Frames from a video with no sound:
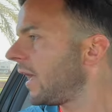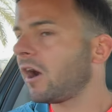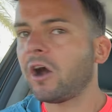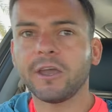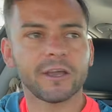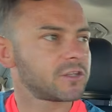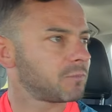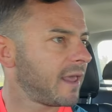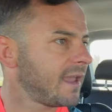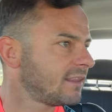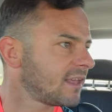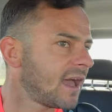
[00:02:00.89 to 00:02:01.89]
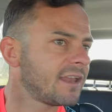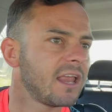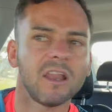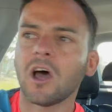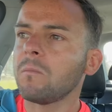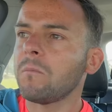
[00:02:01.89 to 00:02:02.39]
I explained that in a
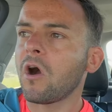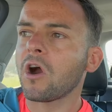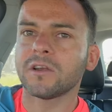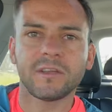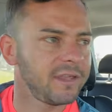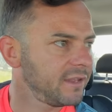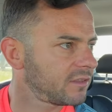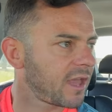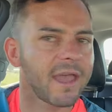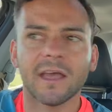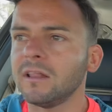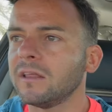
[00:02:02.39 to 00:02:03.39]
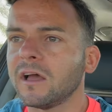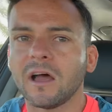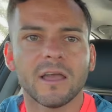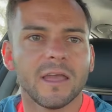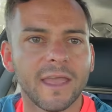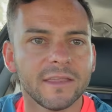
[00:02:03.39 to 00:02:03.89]
lot more detail
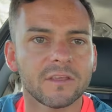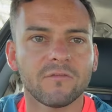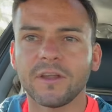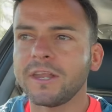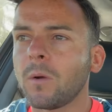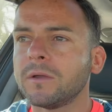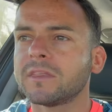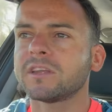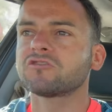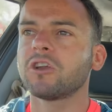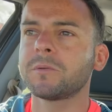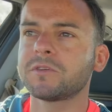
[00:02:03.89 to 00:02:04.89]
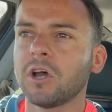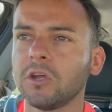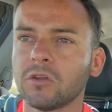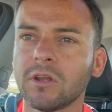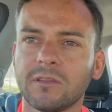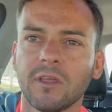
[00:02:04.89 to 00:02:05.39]
in the video in the description.
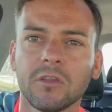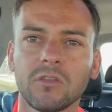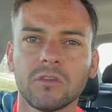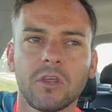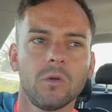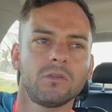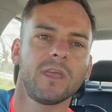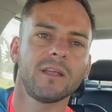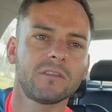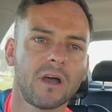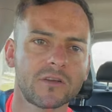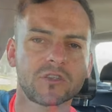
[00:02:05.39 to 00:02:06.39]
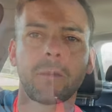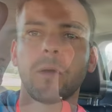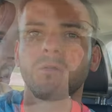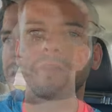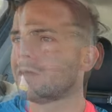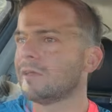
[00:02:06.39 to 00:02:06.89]
I've done two TikToks
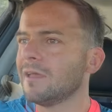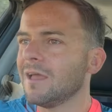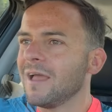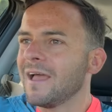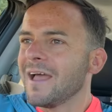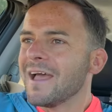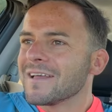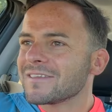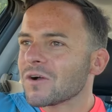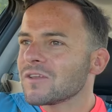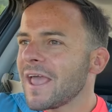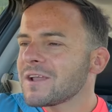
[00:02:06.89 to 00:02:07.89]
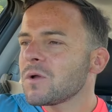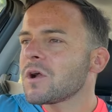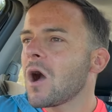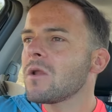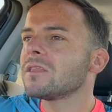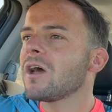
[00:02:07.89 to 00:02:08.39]
about this. So next we're
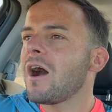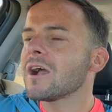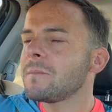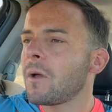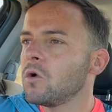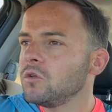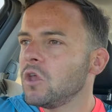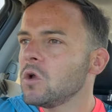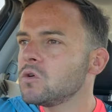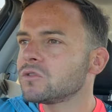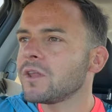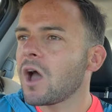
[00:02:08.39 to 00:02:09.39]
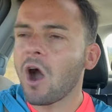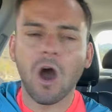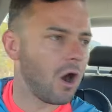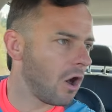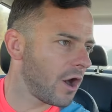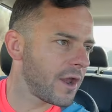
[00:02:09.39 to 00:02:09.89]
going to talk about using a
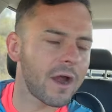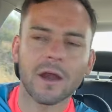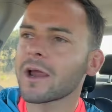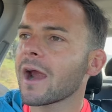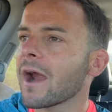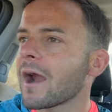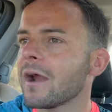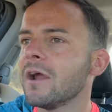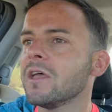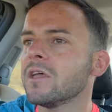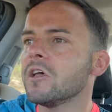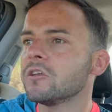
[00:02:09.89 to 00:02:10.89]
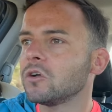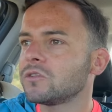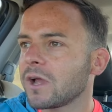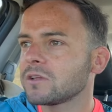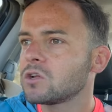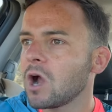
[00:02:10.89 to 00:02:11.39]
hire car, such
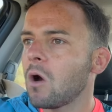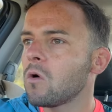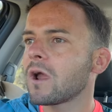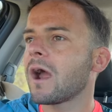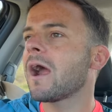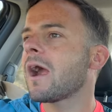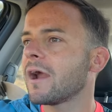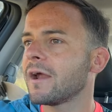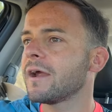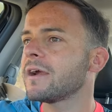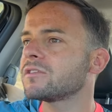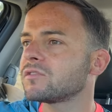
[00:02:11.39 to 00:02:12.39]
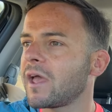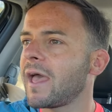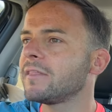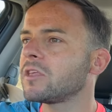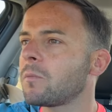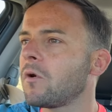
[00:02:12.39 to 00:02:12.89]
as Go Car, Hertz,
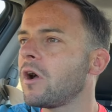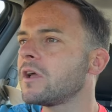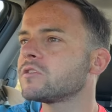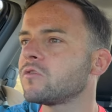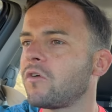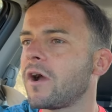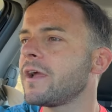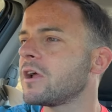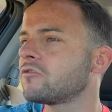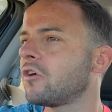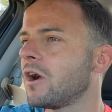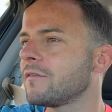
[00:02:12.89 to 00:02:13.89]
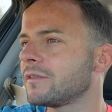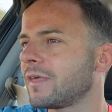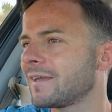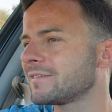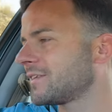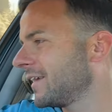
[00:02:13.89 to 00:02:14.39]
Enterprise, for your driving
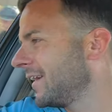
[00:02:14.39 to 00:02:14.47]
test.